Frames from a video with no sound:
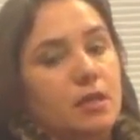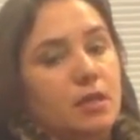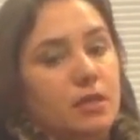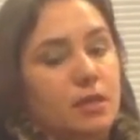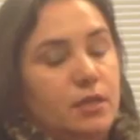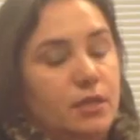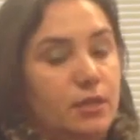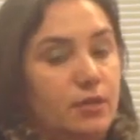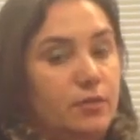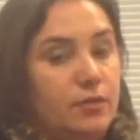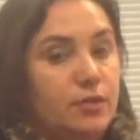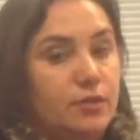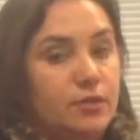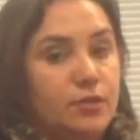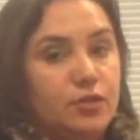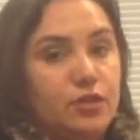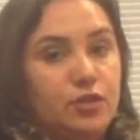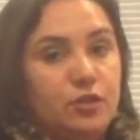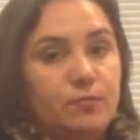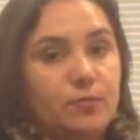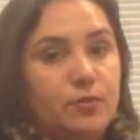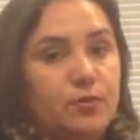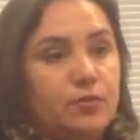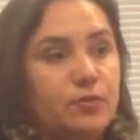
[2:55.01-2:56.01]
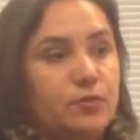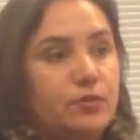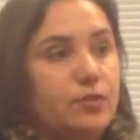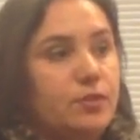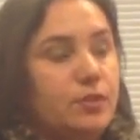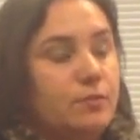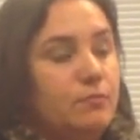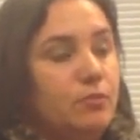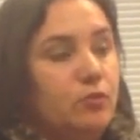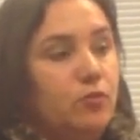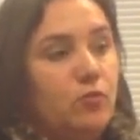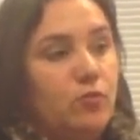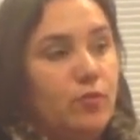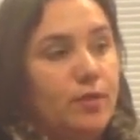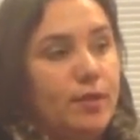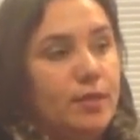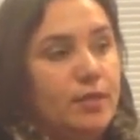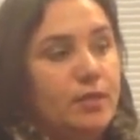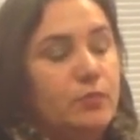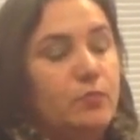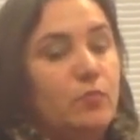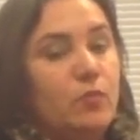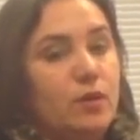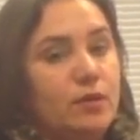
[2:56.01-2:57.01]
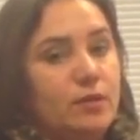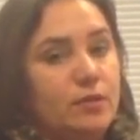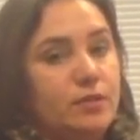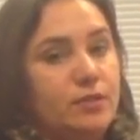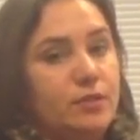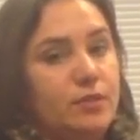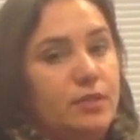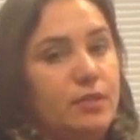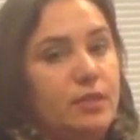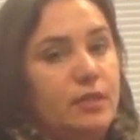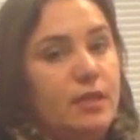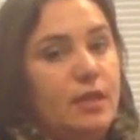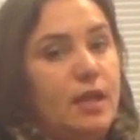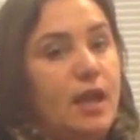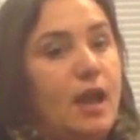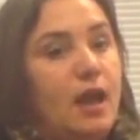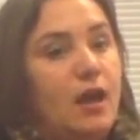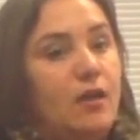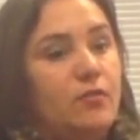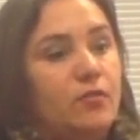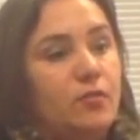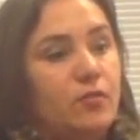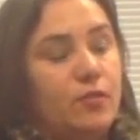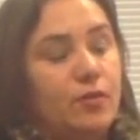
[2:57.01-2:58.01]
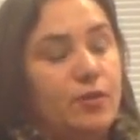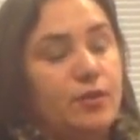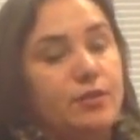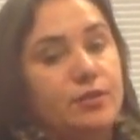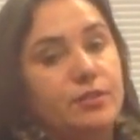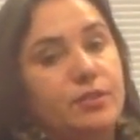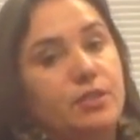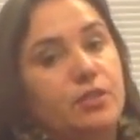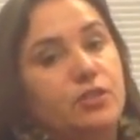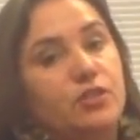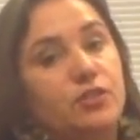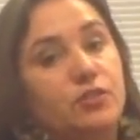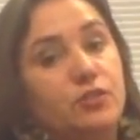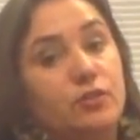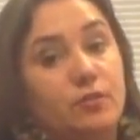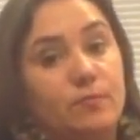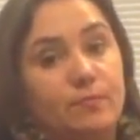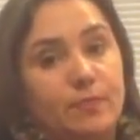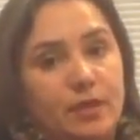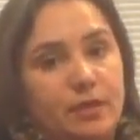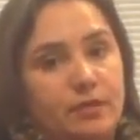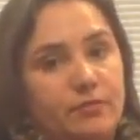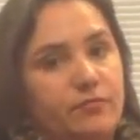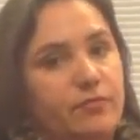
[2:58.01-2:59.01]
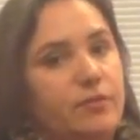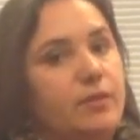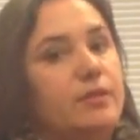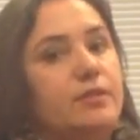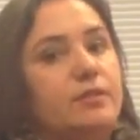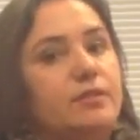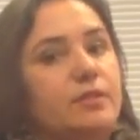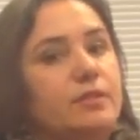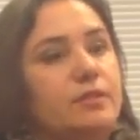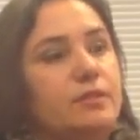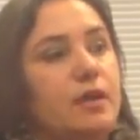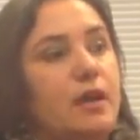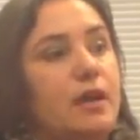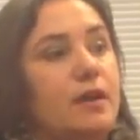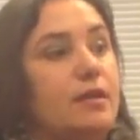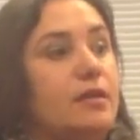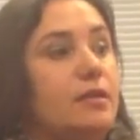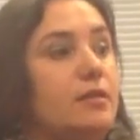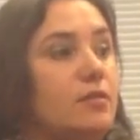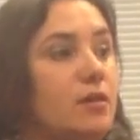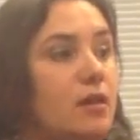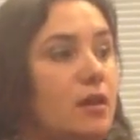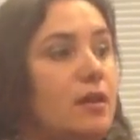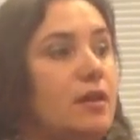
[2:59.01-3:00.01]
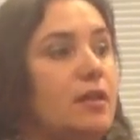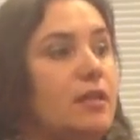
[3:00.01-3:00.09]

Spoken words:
You know, consumers, employees want to see how their organizations are benefiting society, not